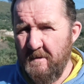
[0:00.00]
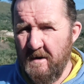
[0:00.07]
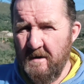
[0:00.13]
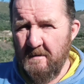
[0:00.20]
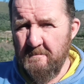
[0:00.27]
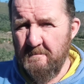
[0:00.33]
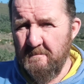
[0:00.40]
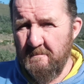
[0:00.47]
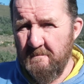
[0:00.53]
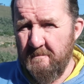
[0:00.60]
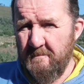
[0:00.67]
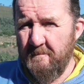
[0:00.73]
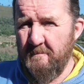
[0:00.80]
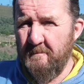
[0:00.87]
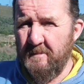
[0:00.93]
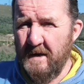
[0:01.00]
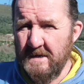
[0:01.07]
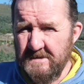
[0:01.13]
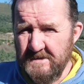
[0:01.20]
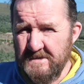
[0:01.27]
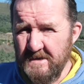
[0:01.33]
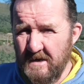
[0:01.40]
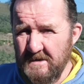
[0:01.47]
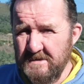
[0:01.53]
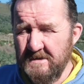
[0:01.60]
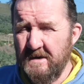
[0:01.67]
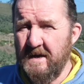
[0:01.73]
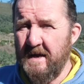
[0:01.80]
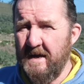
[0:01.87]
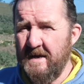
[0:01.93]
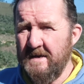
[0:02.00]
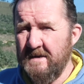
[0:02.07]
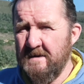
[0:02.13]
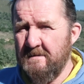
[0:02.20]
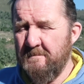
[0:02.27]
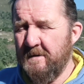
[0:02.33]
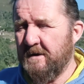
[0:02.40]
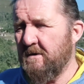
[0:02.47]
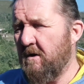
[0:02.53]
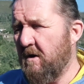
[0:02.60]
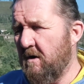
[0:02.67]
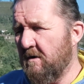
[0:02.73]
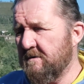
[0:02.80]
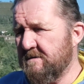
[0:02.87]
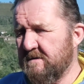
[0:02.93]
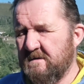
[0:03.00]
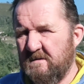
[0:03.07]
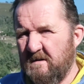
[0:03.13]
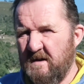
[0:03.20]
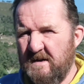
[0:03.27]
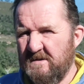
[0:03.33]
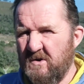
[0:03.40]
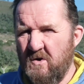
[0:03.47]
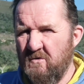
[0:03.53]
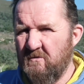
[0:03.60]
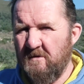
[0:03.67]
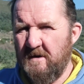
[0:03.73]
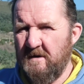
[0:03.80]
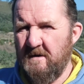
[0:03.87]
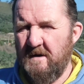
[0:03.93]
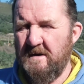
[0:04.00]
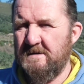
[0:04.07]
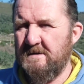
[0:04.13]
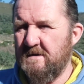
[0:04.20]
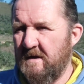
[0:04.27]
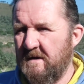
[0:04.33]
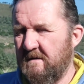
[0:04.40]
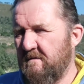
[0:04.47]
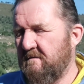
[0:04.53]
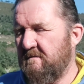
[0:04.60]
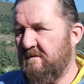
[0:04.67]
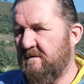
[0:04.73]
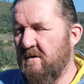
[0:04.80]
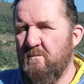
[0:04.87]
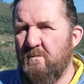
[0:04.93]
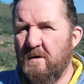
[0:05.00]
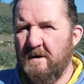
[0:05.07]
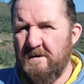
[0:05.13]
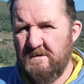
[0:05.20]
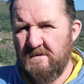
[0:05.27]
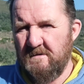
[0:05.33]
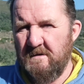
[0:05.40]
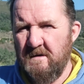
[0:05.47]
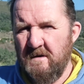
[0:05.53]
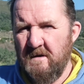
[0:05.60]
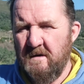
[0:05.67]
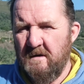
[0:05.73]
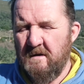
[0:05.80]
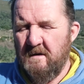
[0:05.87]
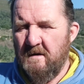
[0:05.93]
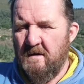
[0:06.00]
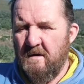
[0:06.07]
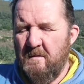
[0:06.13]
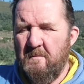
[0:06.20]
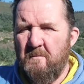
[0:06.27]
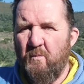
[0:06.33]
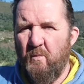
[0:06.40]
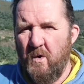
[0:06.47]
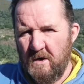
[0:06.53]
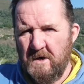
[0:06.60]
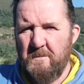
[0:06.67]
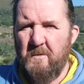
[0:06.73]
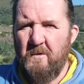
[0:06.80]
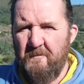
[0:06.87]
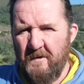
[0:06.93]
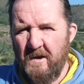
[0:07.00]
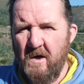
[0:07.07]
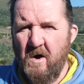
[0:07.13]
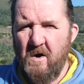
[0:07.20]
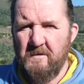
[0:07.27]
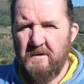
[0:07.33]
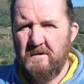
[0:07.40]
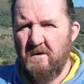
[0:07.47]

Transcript: um, plasticizer in because it's concrete, it's, uh, you don't want it to workable for long.